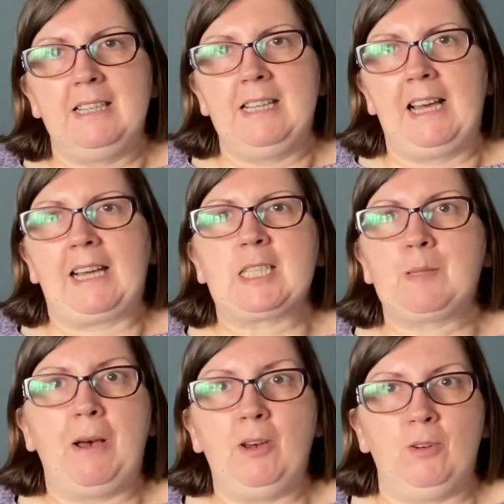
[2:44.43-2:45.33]

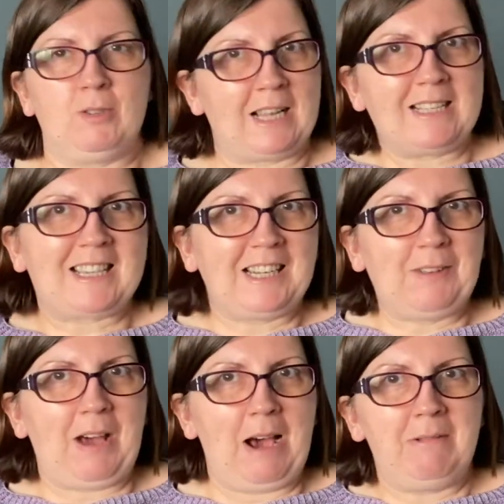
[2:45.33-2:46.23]
exposed. That's kind
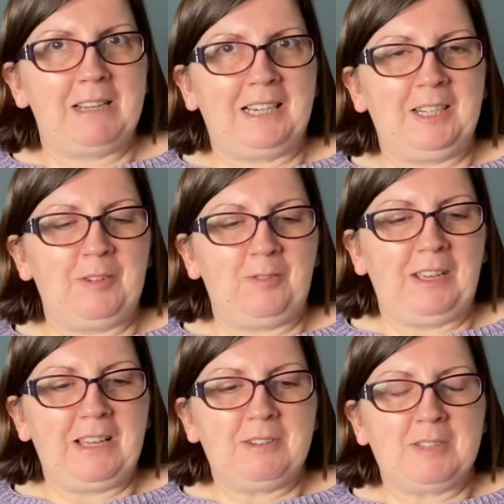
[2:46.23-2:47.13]
of how it kind of
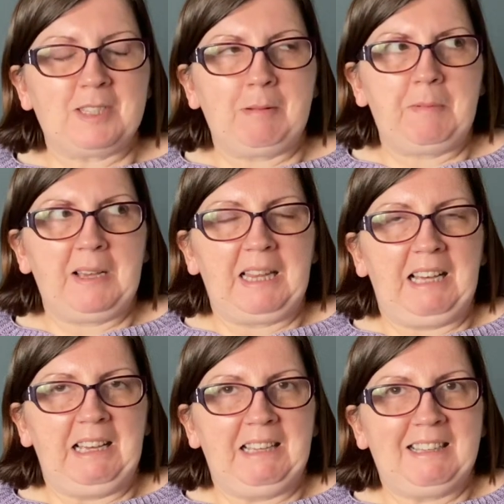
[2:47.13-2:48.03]
feels. I'm a bit
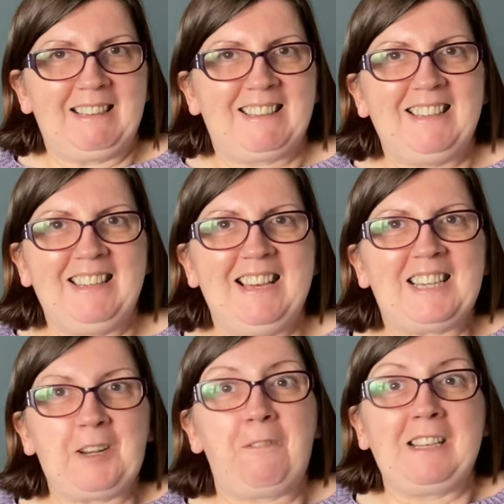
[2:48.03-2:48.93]
like, it
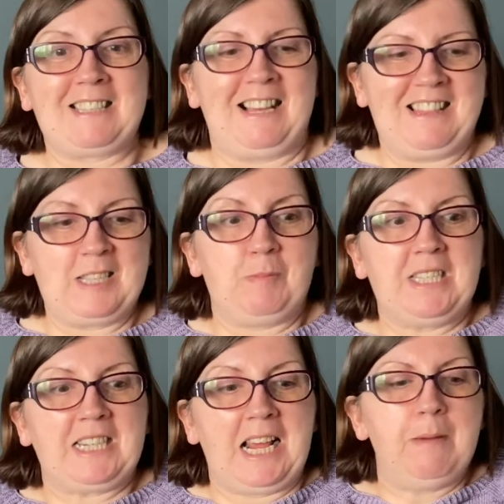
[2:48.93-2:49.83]
kind of feels like this is my
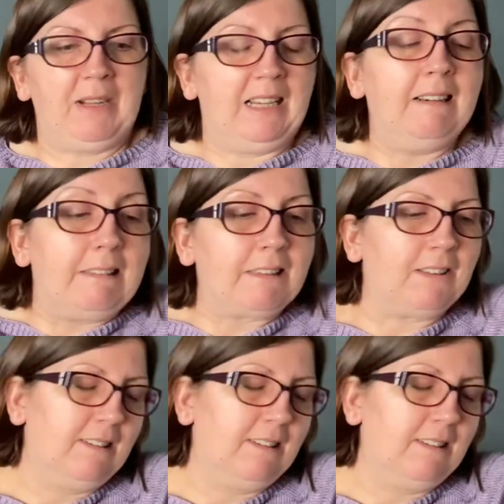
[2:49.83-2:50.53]
stabiliser,